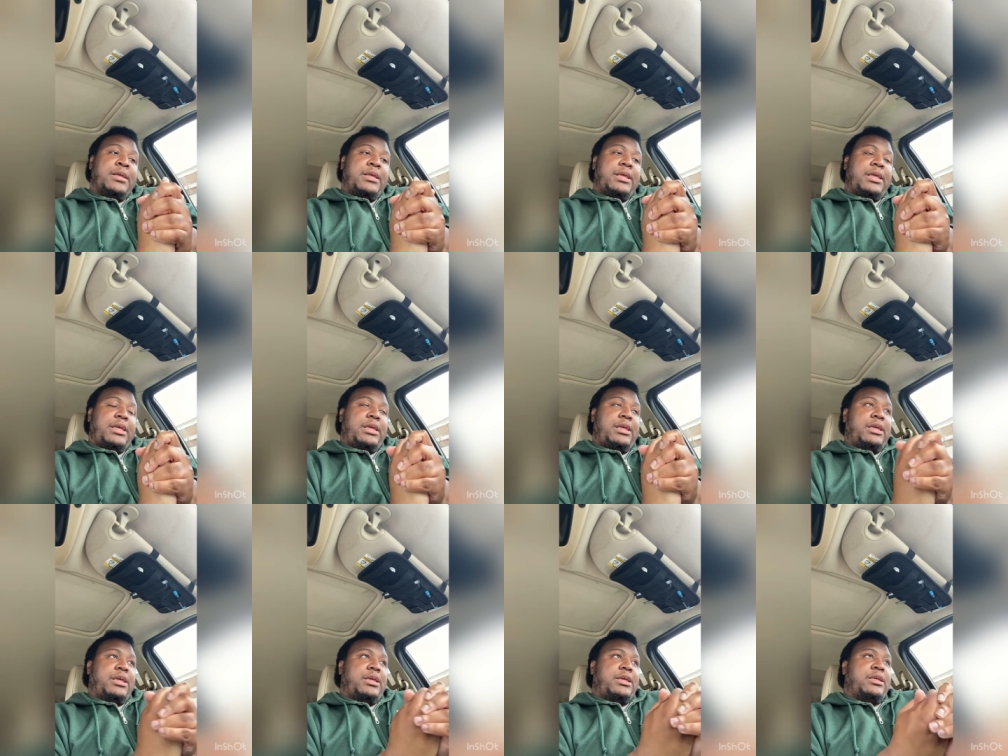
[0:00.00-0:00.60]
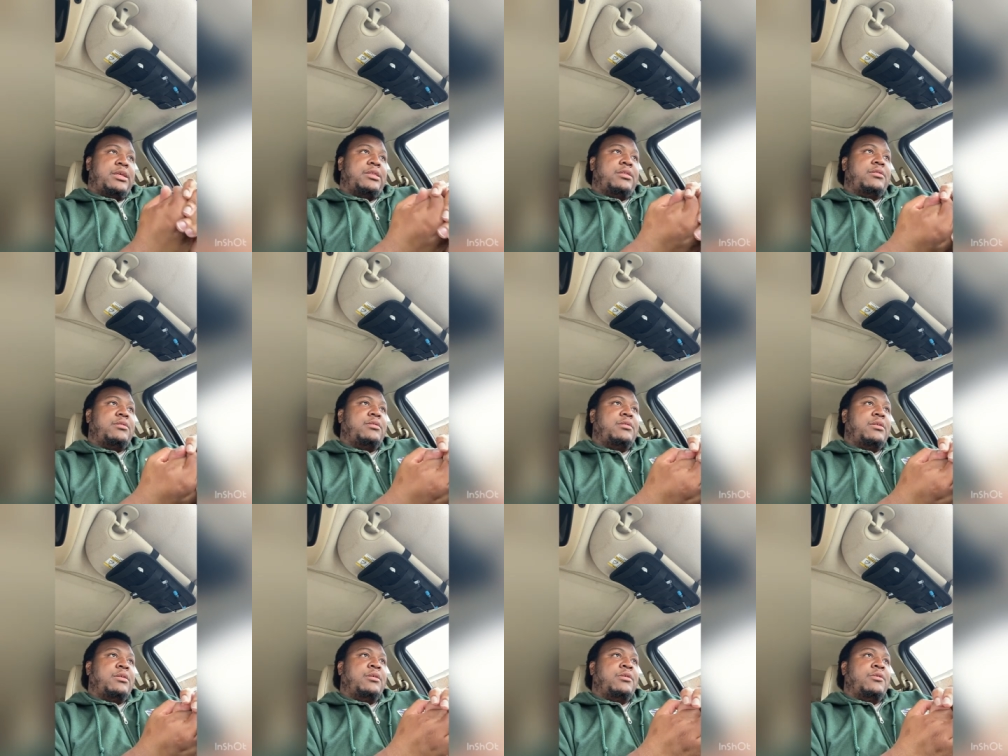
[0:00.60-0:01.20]
And
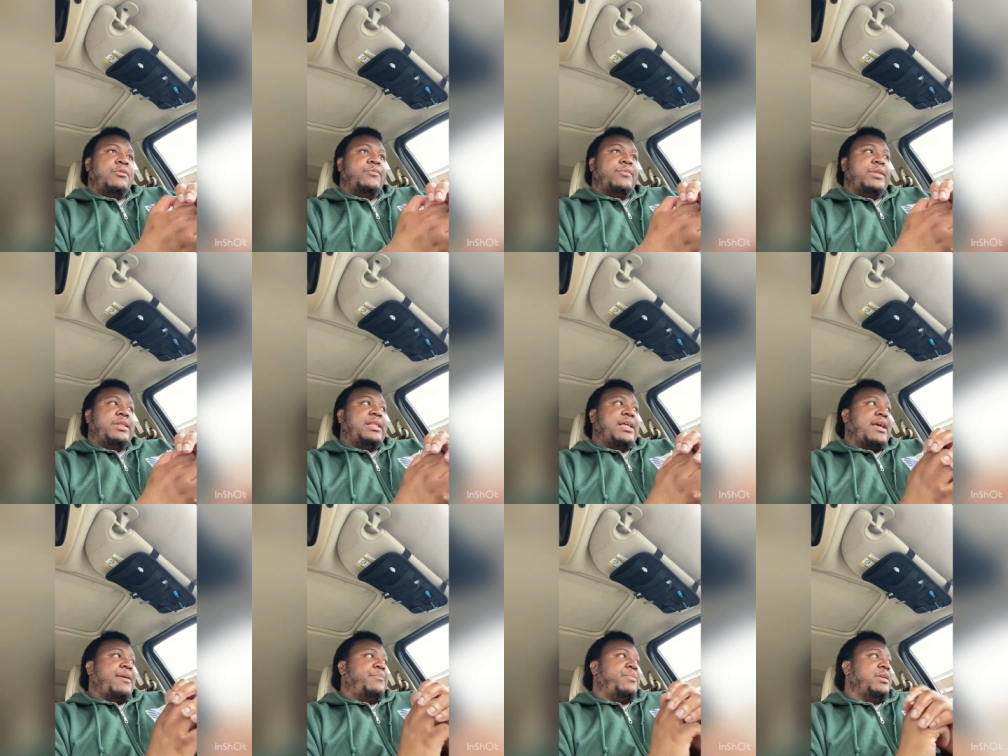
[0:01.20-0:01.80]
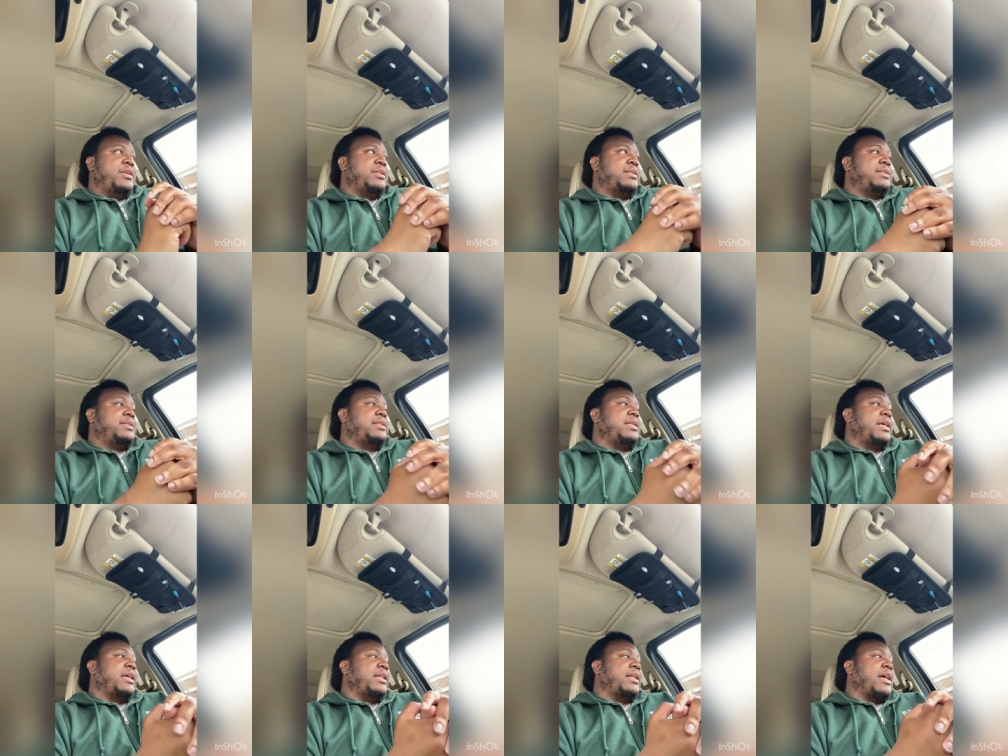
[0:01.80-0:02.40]
with that being
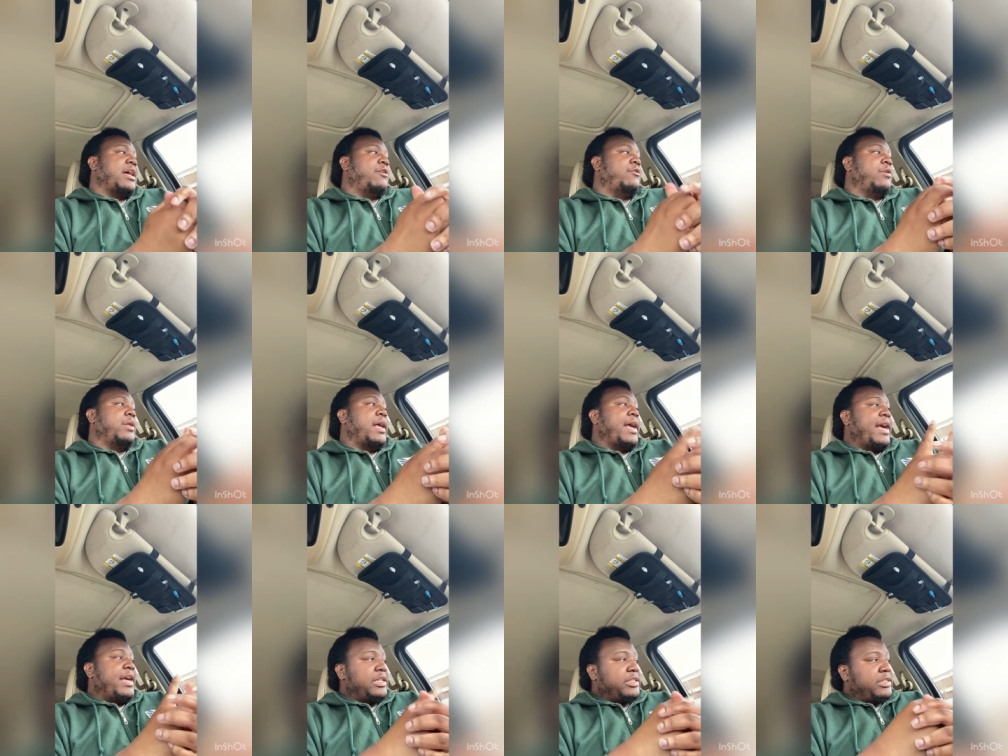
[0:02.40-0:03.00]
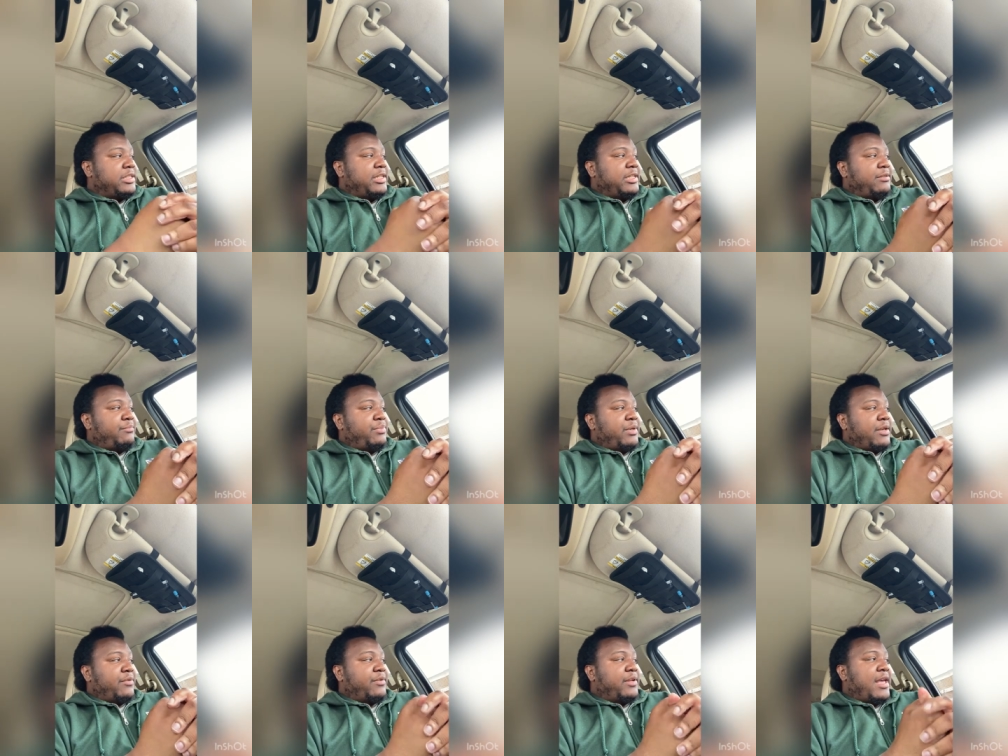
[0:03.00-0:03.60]
said, I will actually
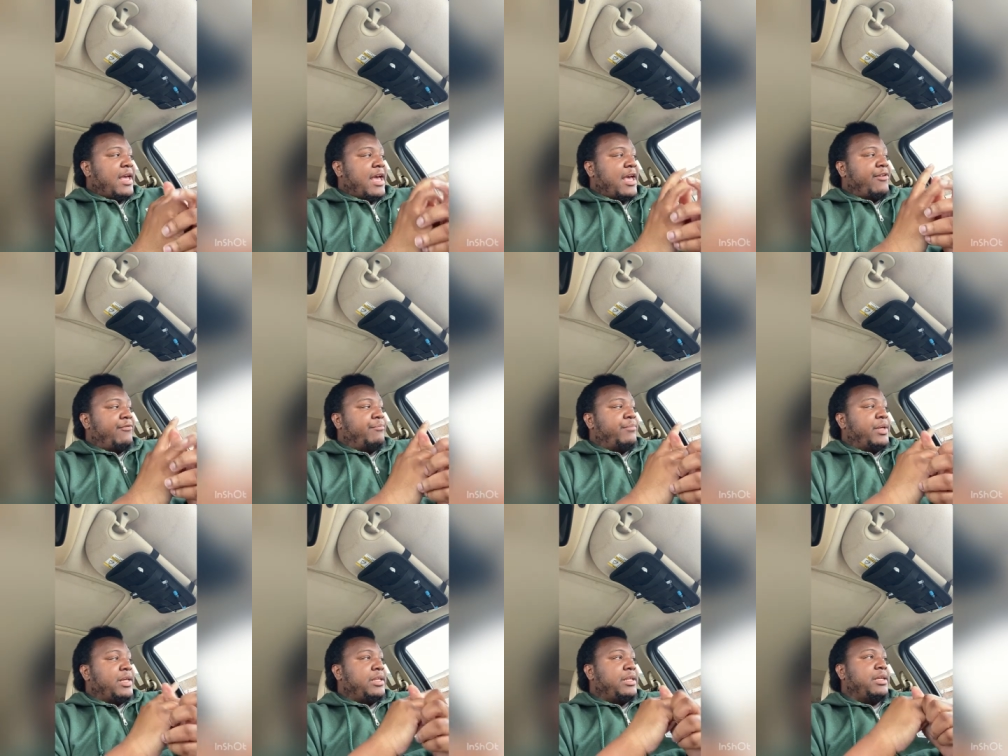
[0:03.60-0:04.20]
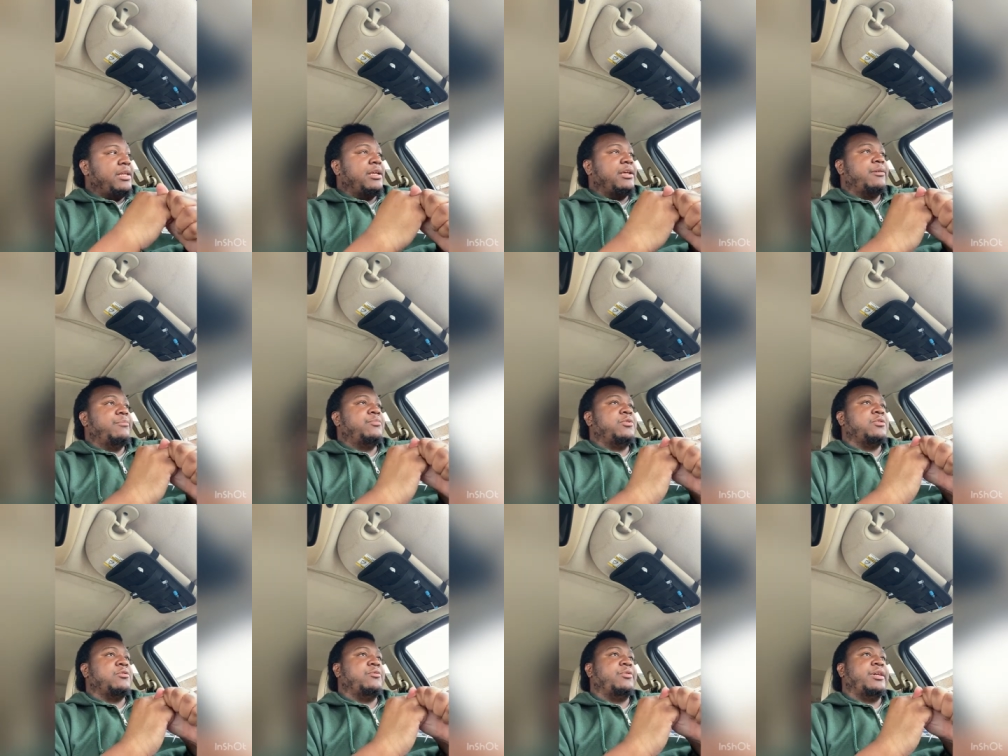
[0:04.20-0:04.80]
be able to have money
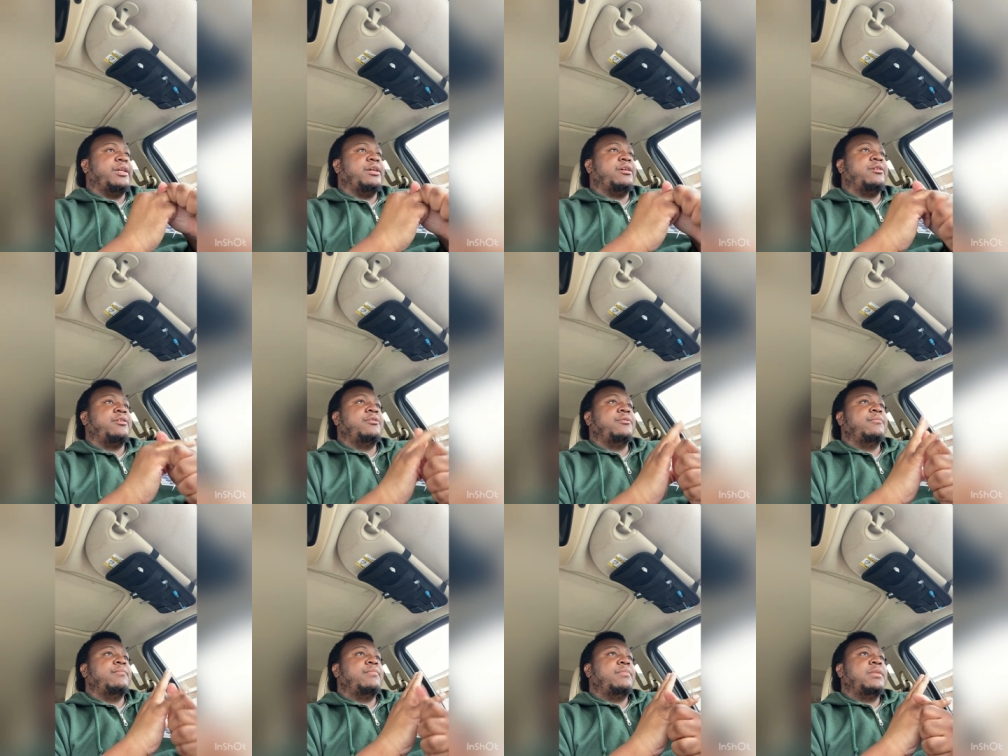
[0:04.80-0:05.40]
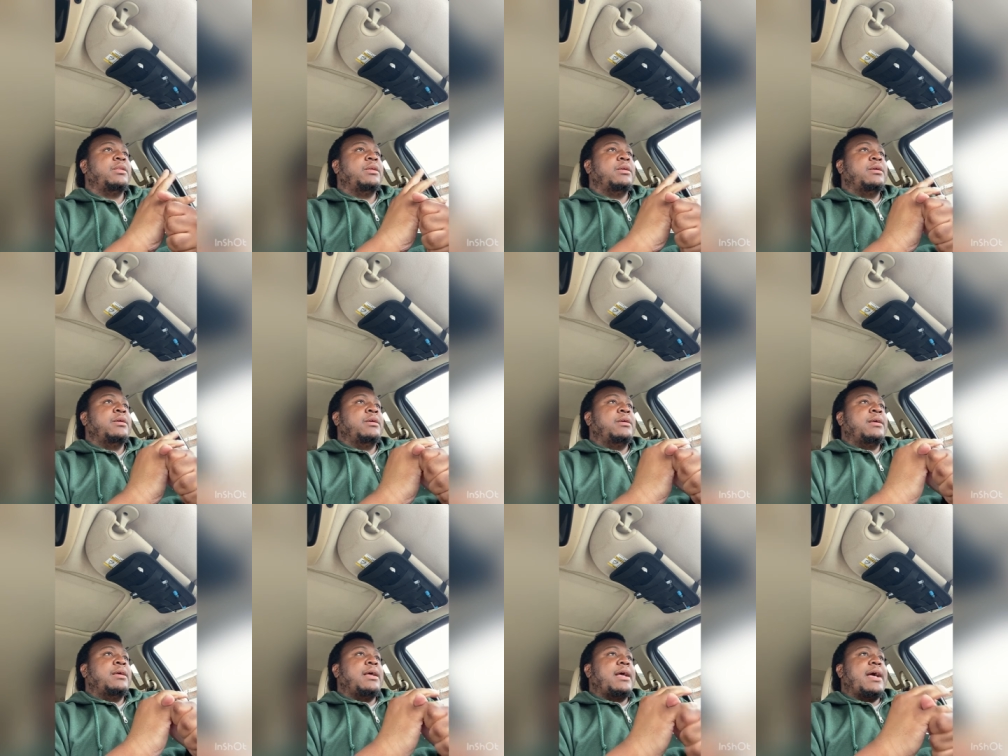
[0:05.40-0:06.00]
up to where
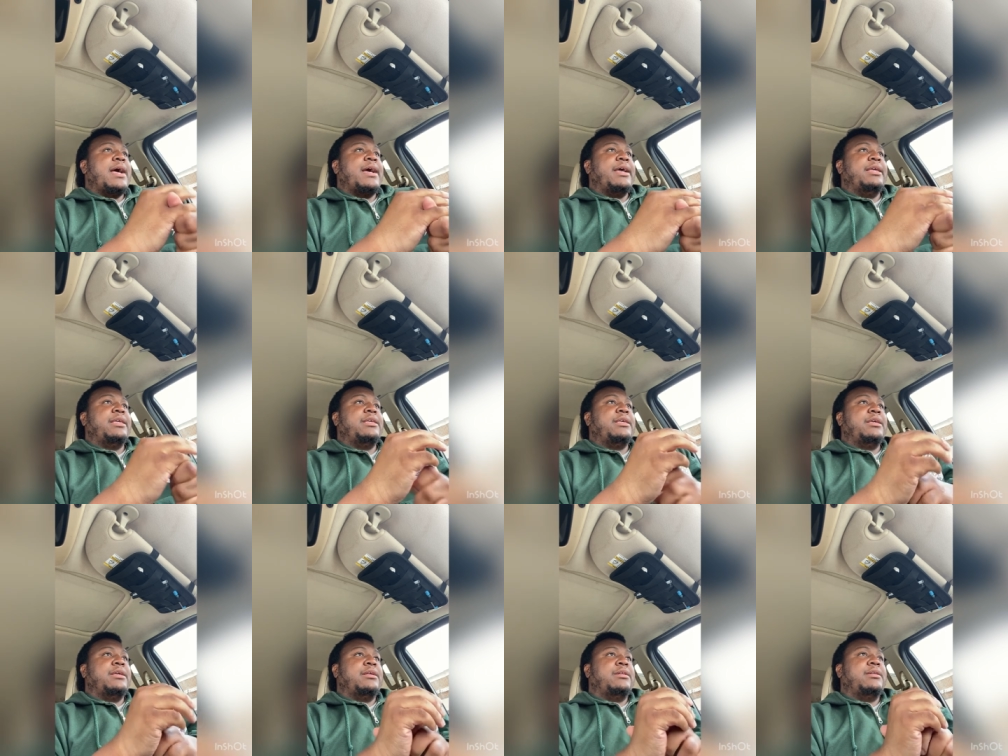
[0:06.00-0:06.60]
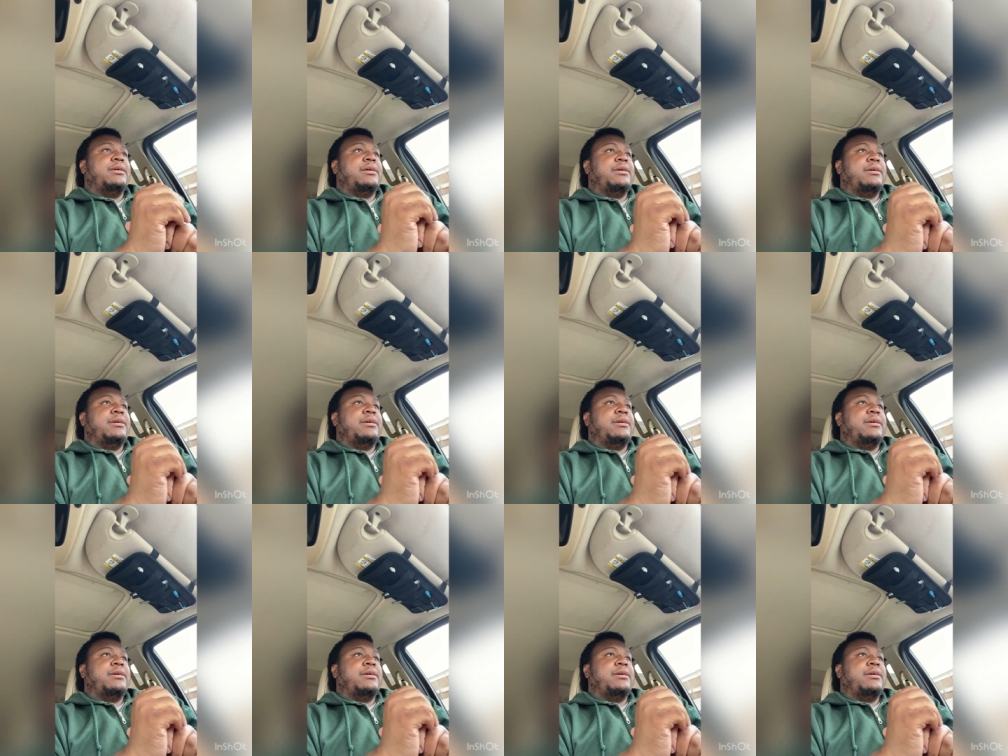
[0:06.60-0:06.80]
I can